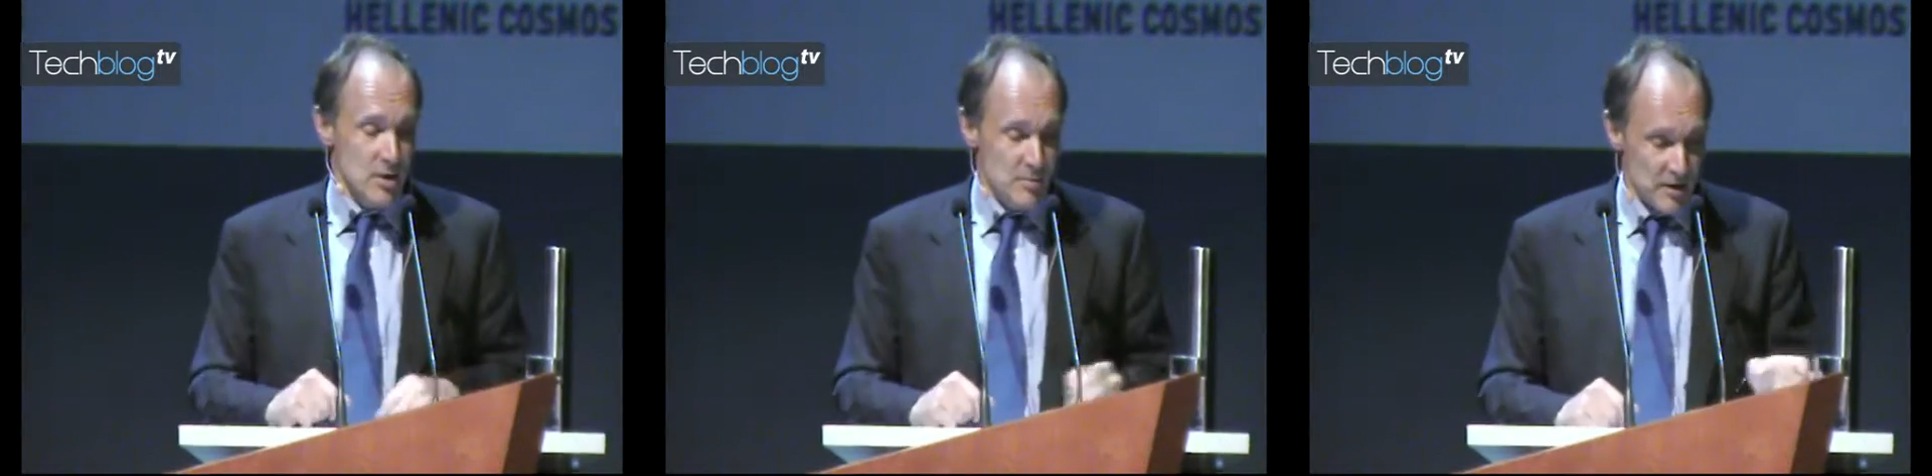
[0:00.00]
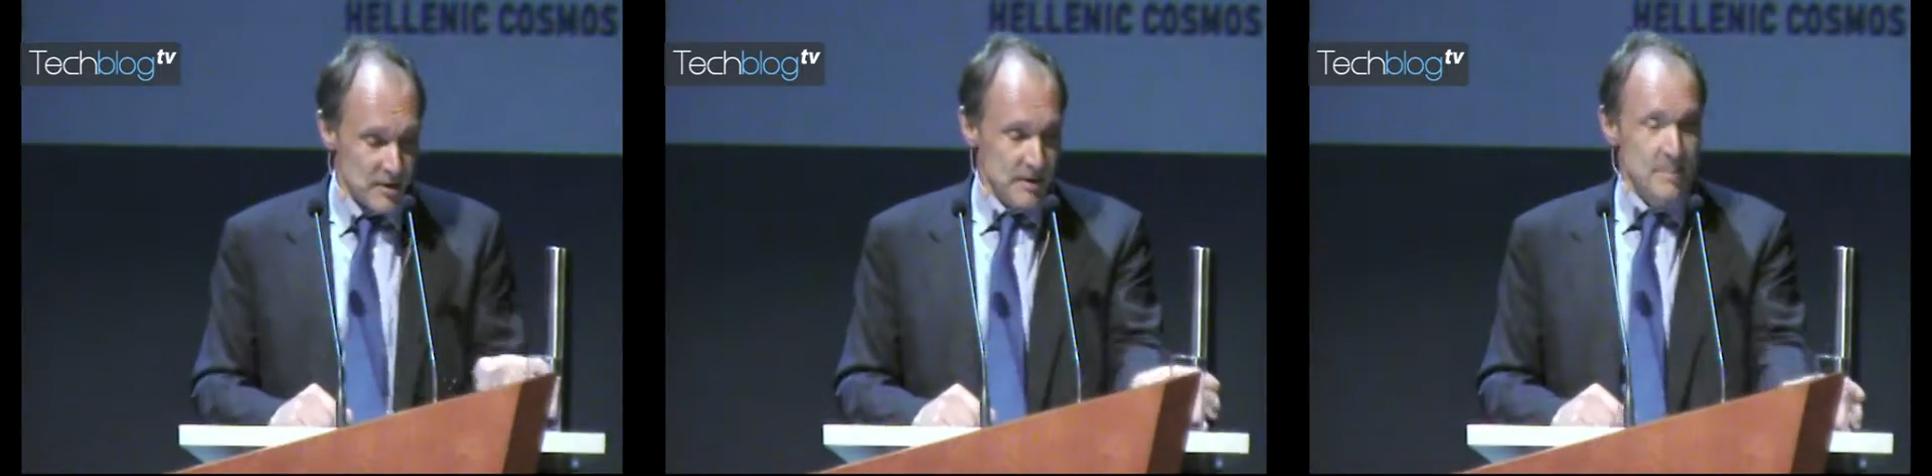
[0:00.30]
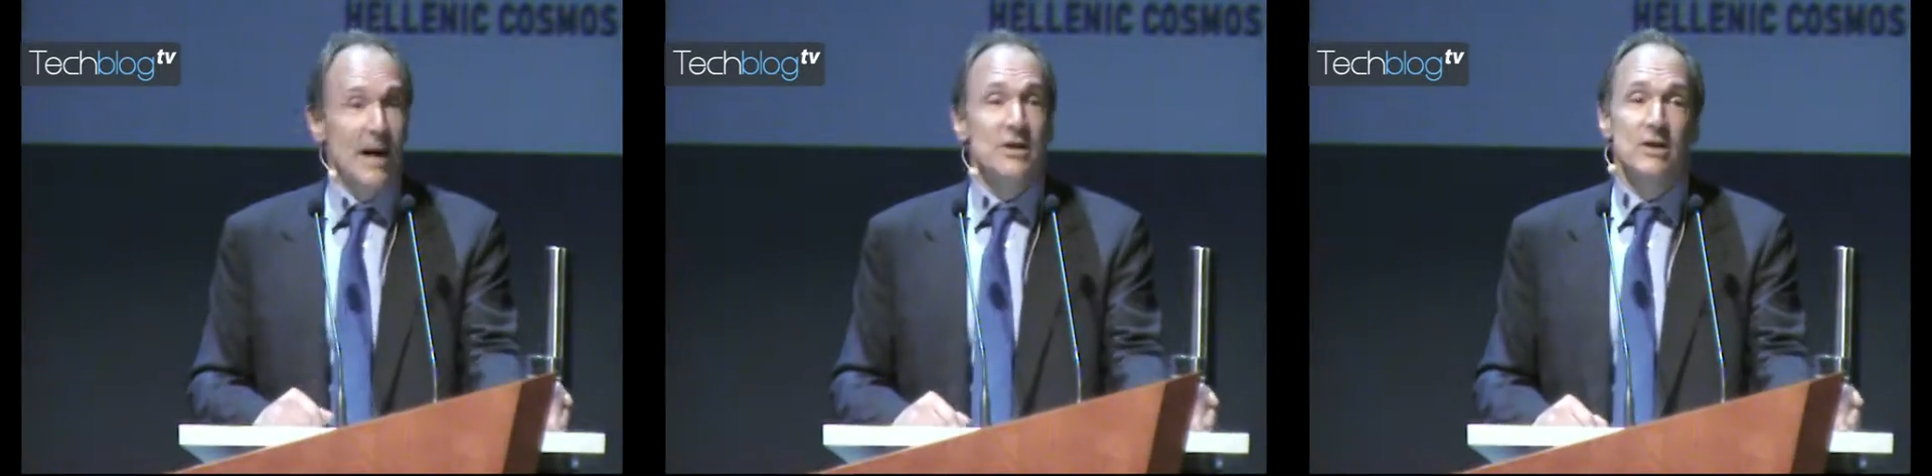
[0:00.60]
can possibly
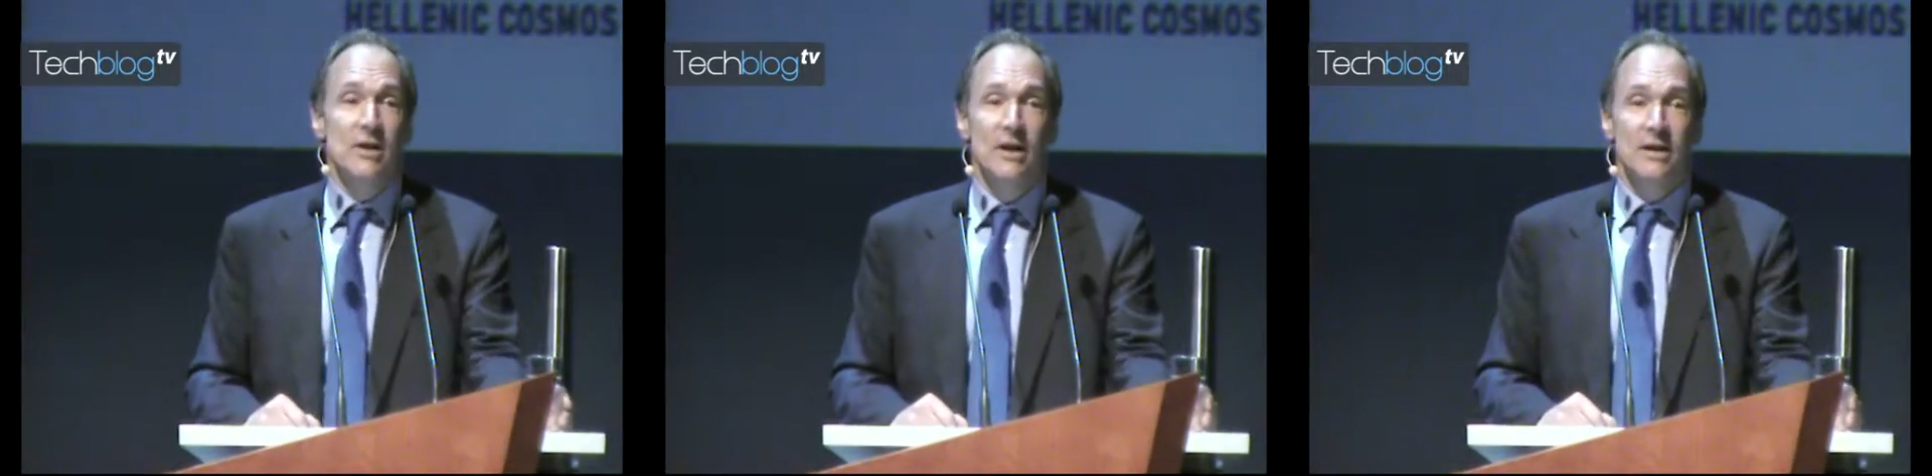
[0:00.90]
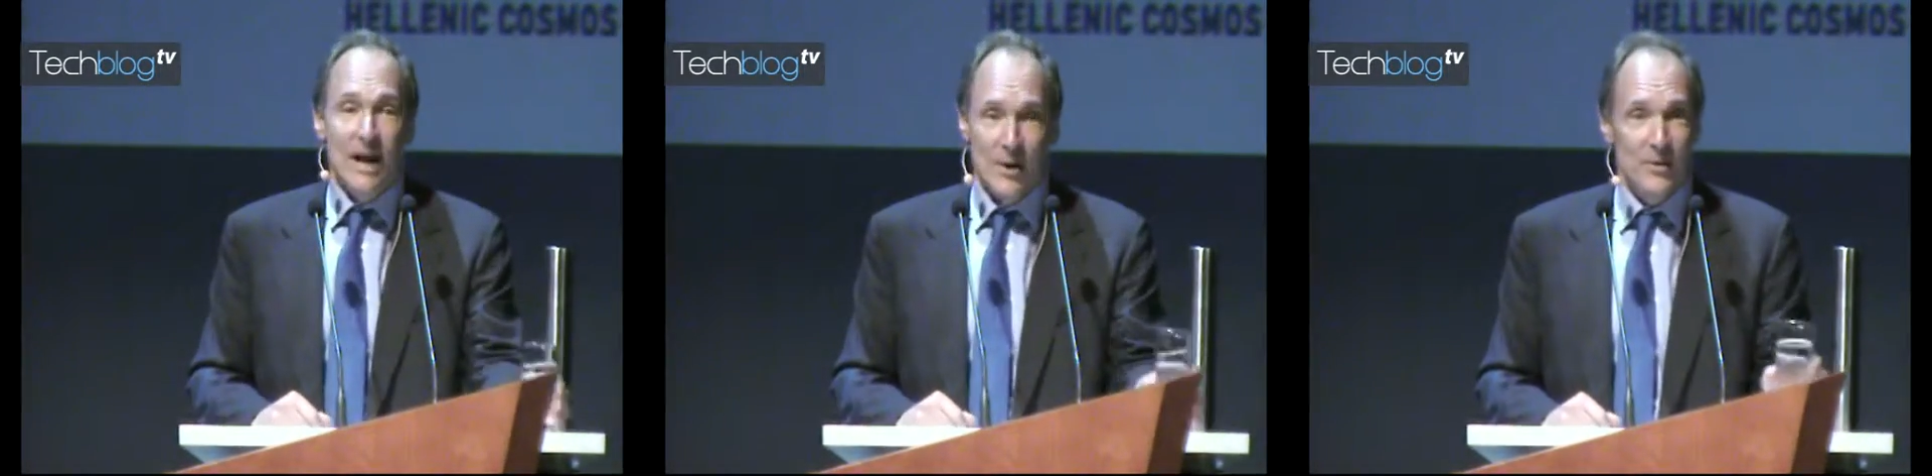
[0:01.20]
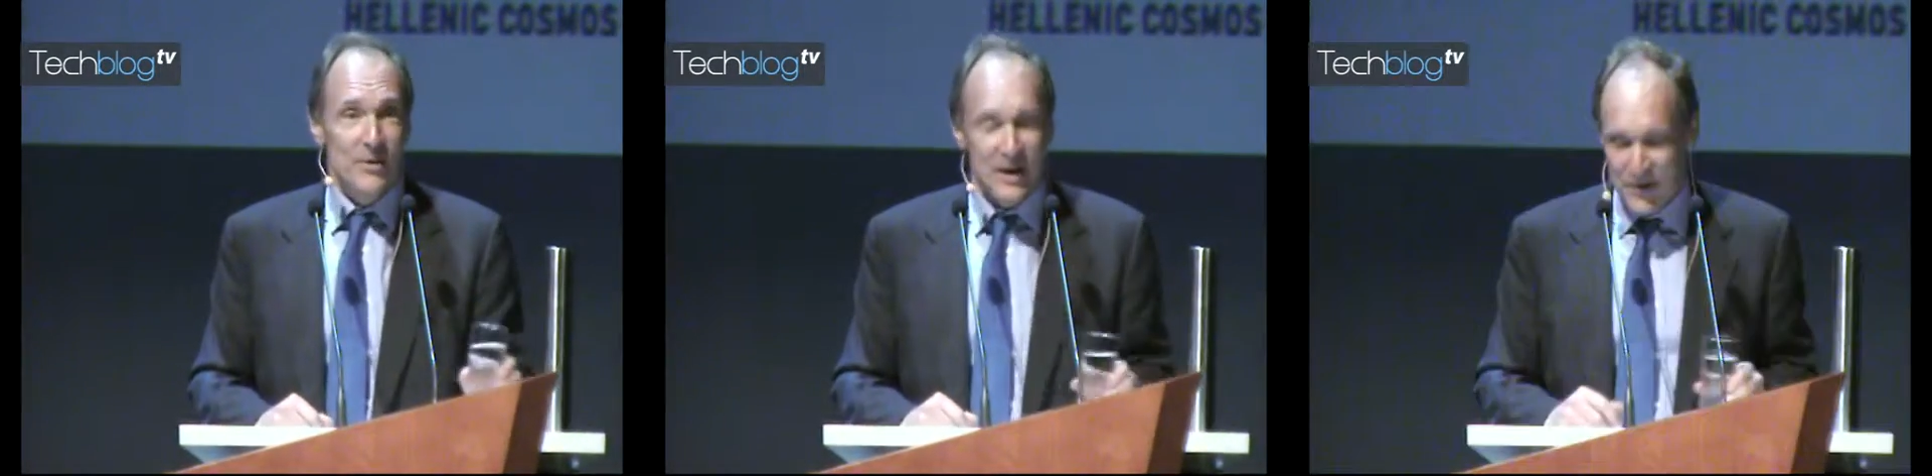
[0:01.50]
imagine
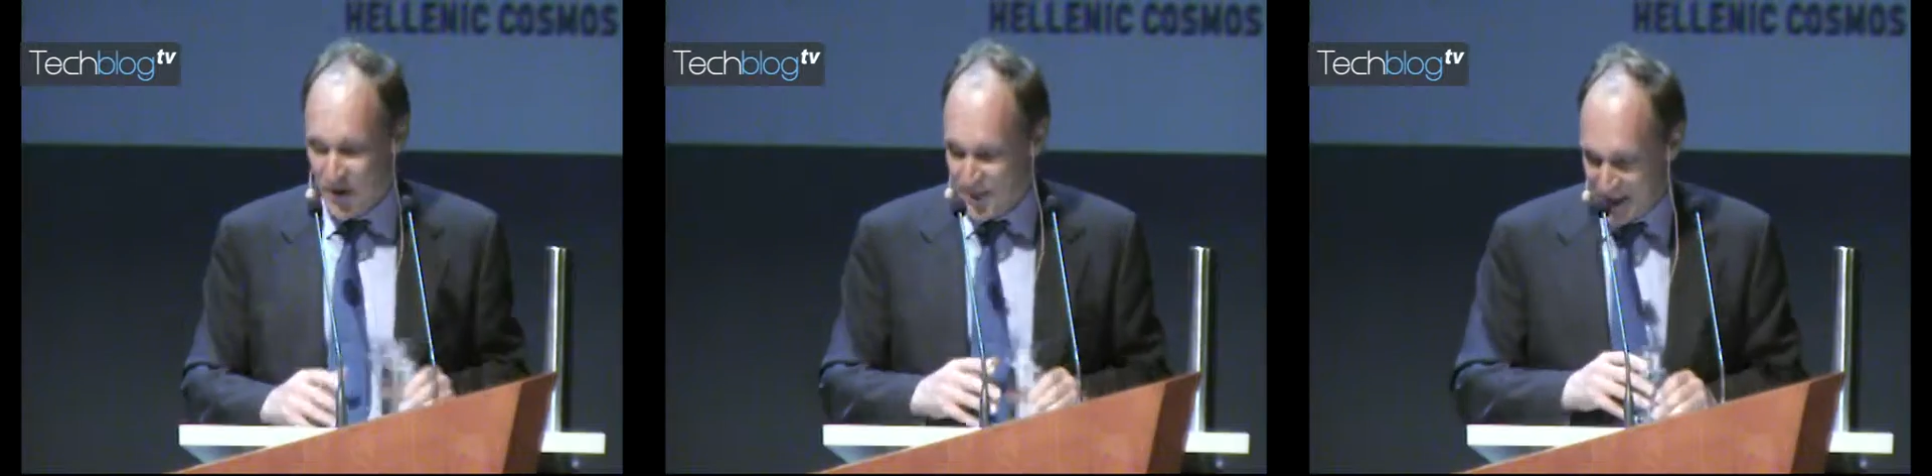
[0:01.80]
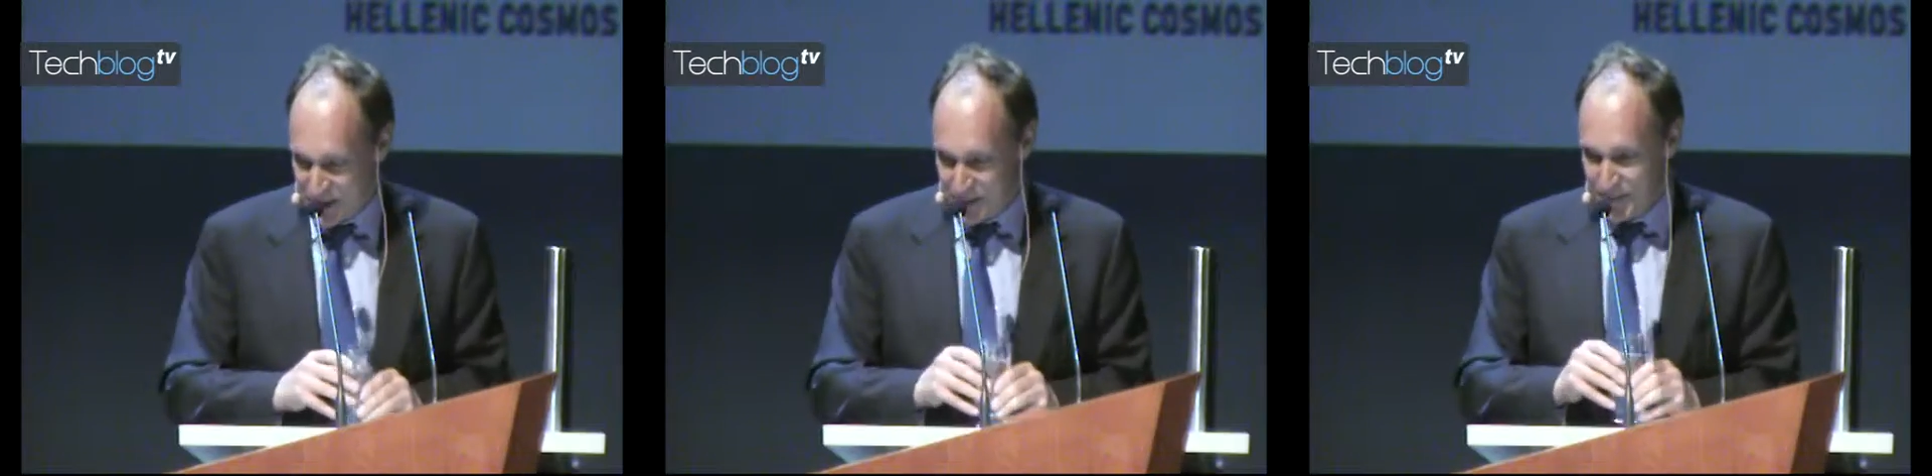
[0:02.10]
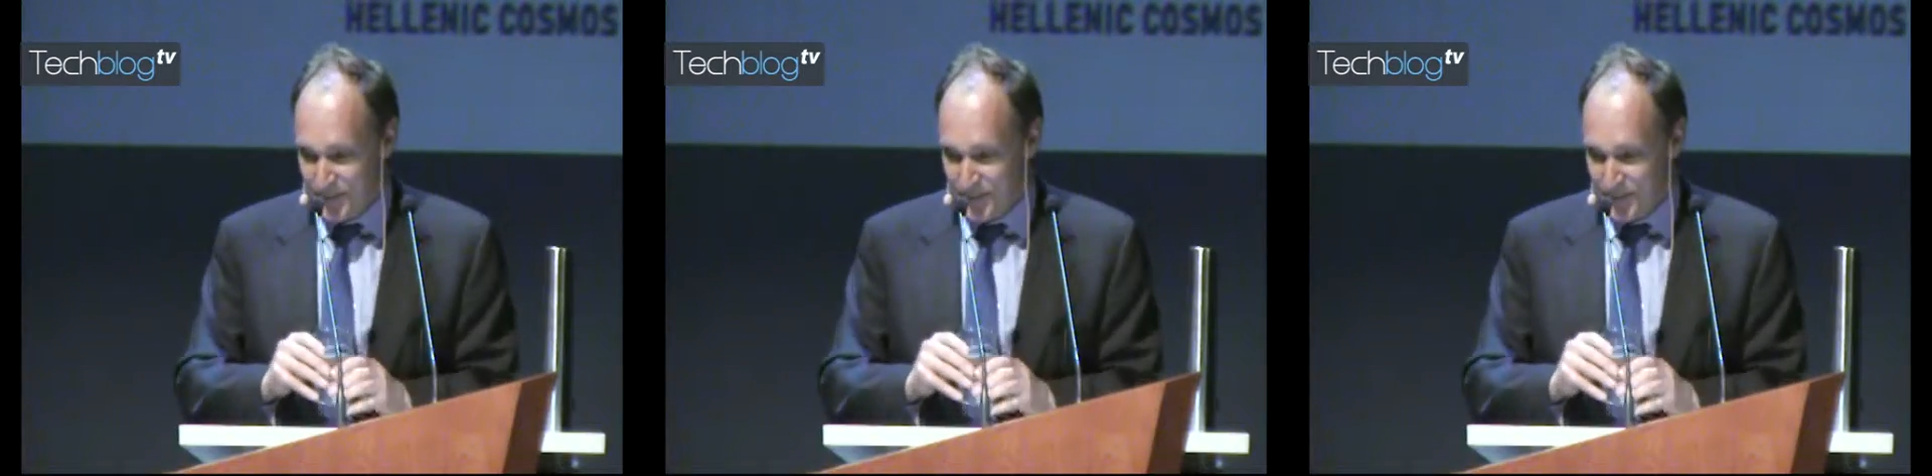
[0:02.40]
now. Thank you very much.